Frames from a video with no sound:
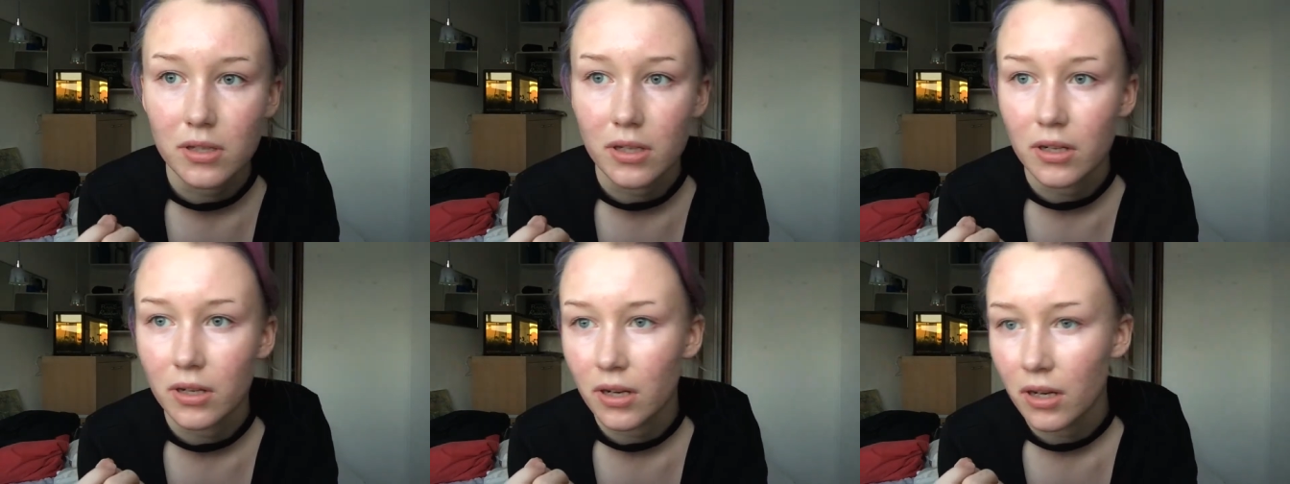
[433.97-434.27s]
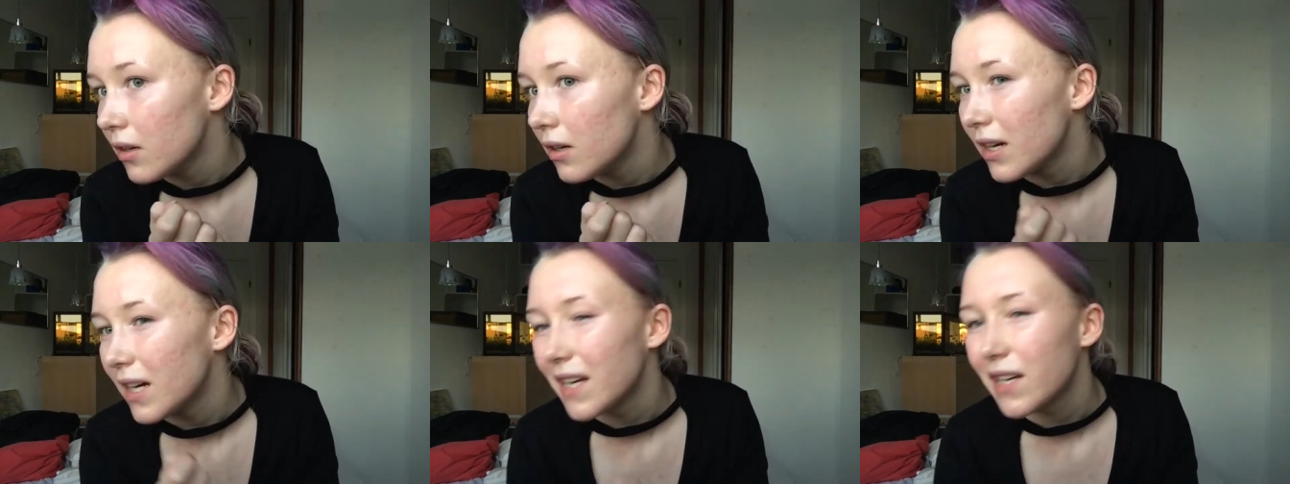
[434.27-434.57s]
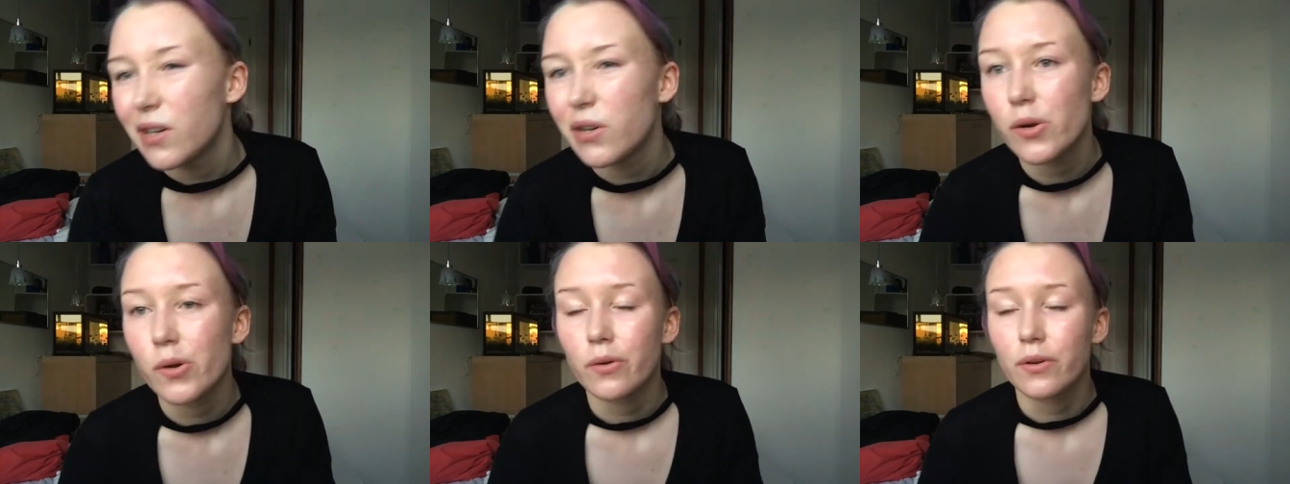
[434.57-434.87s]
And I
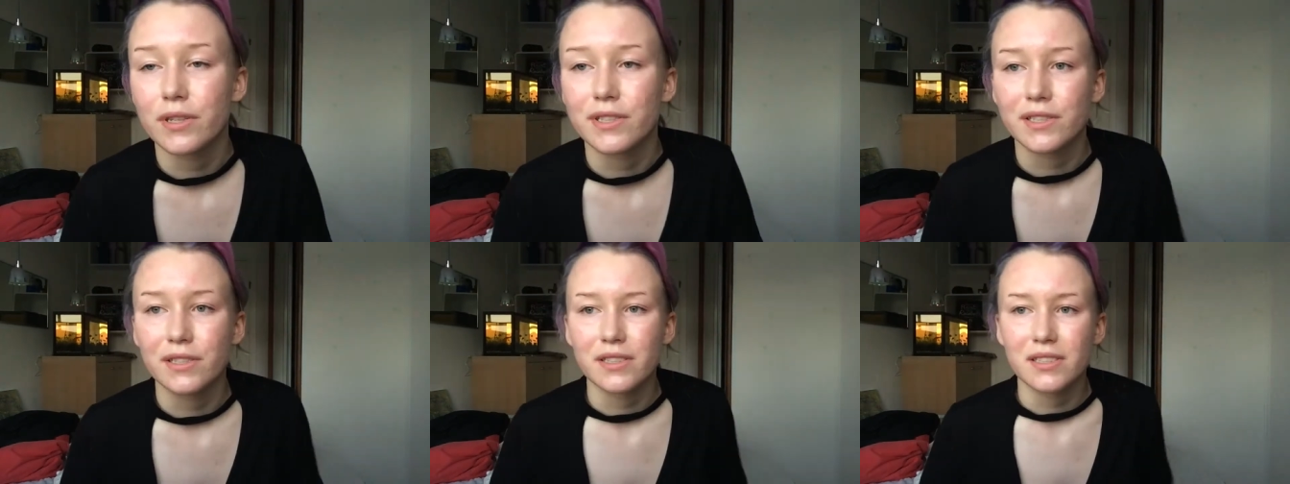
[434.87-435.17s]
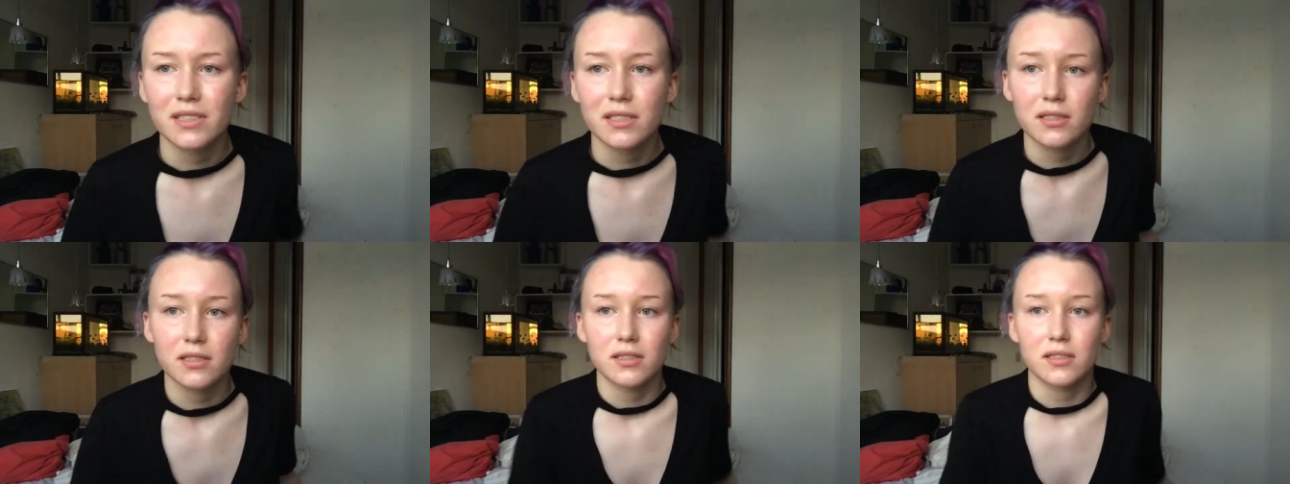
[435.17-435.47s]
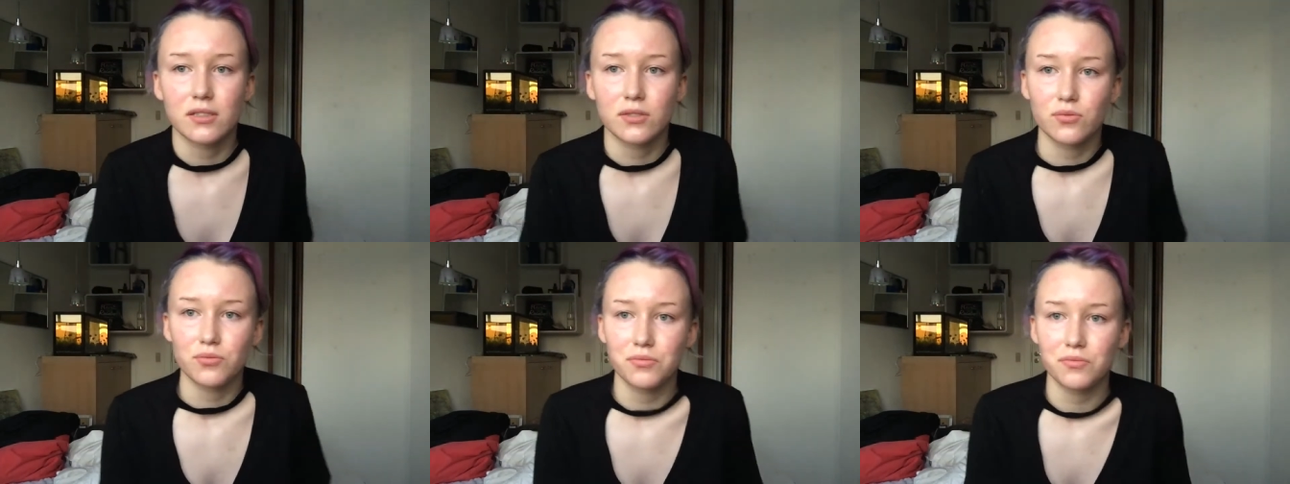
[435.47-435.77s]
don't know, it's just
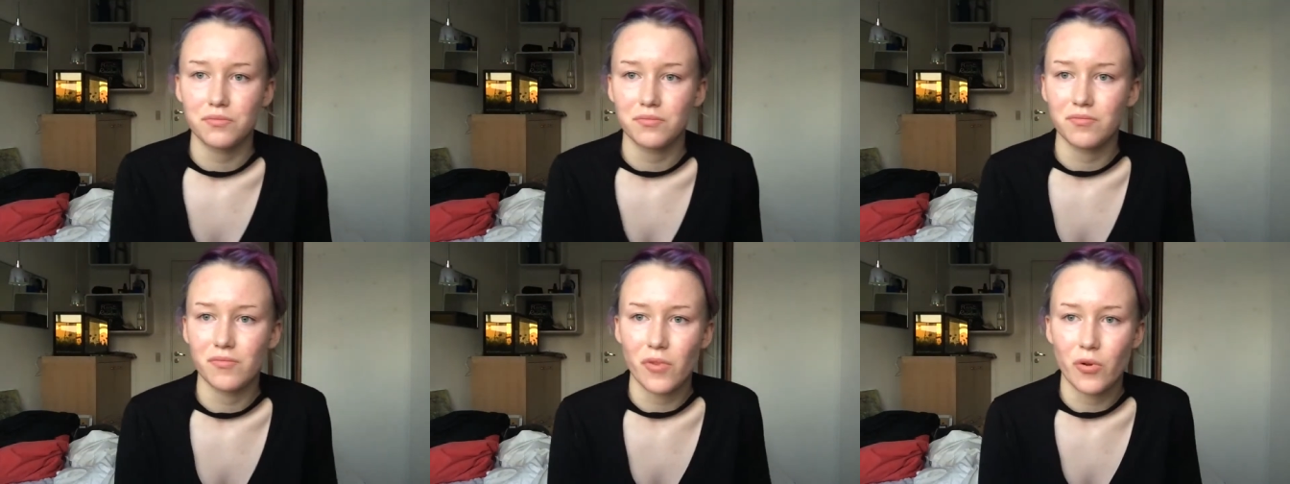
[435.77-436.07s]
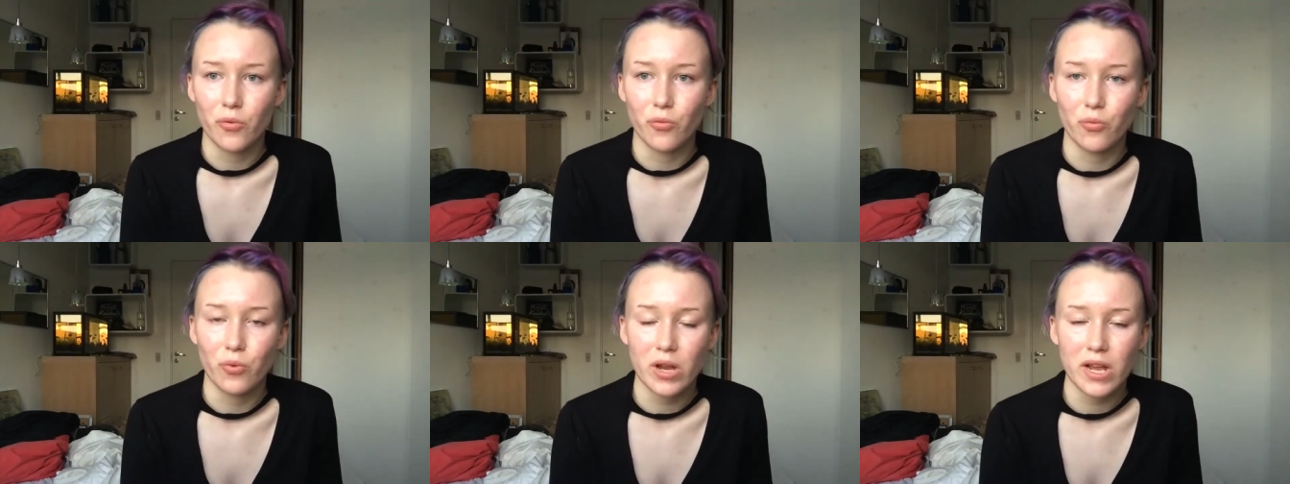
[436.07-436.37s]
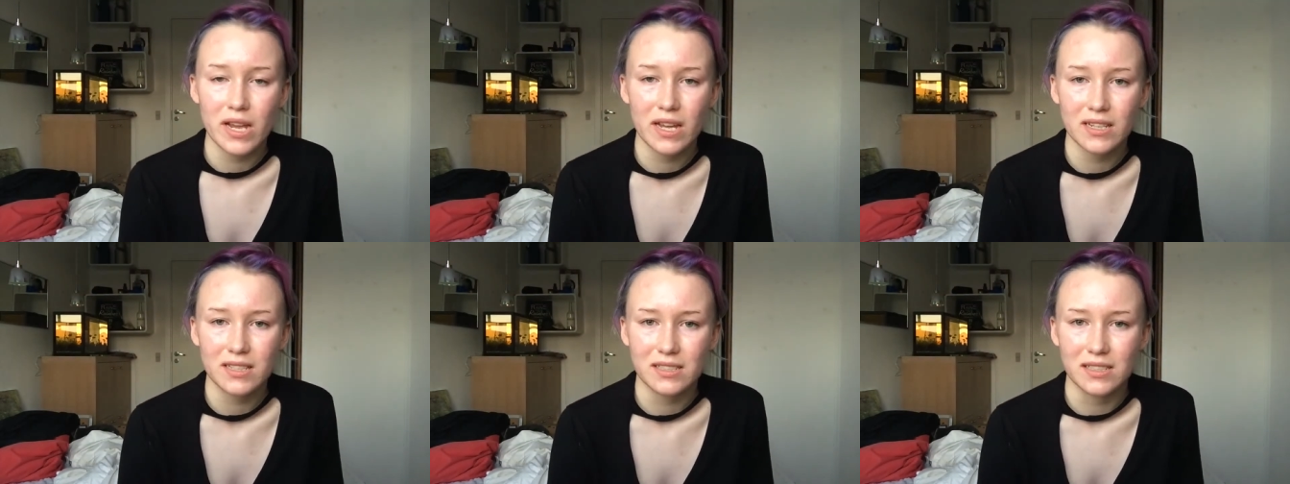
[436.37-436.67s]
it's
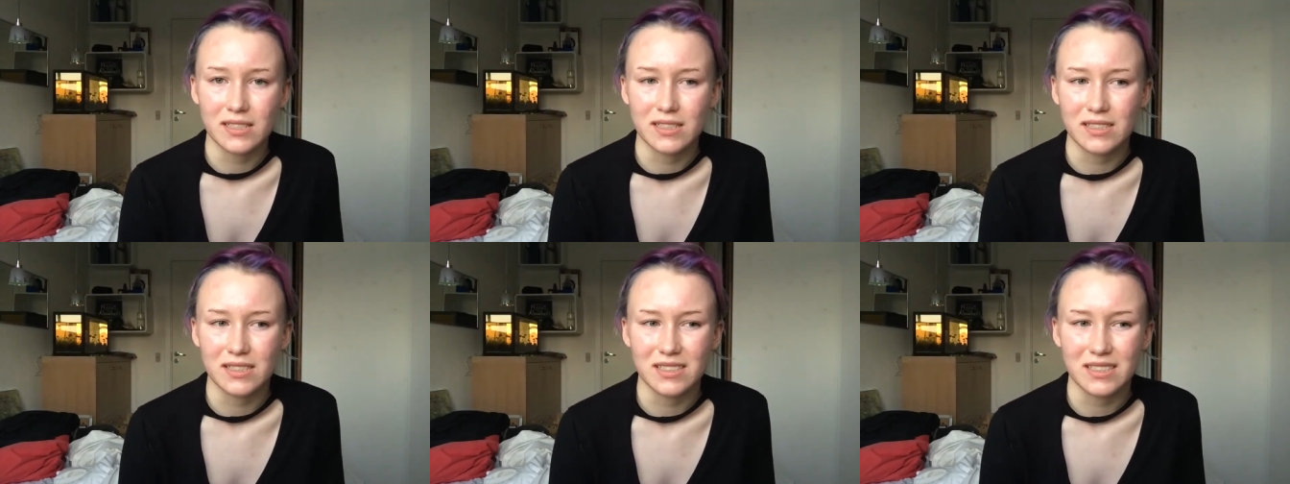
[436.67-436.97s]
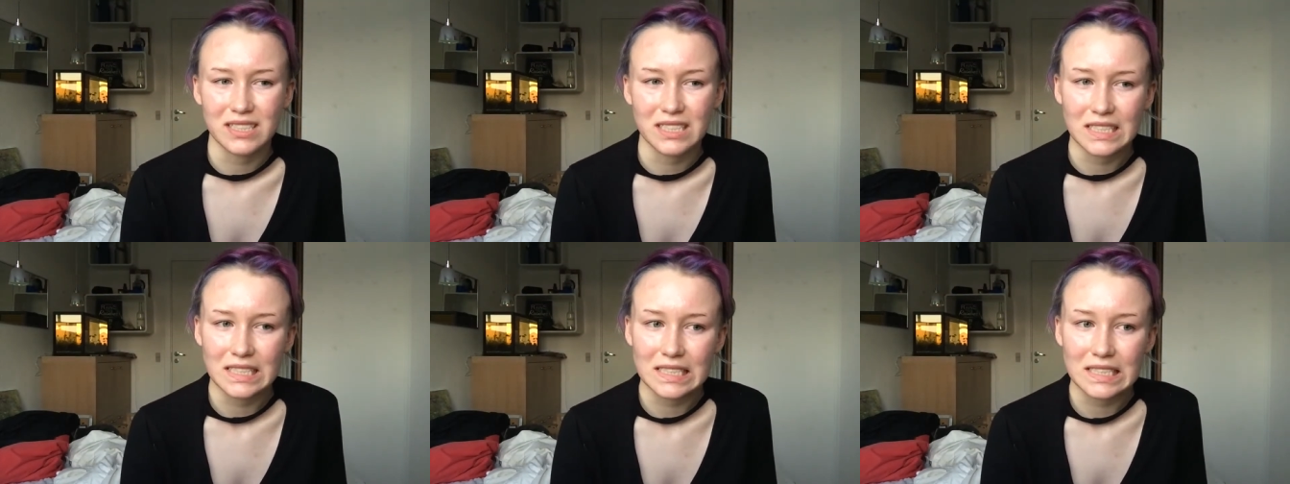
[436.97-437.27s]
red and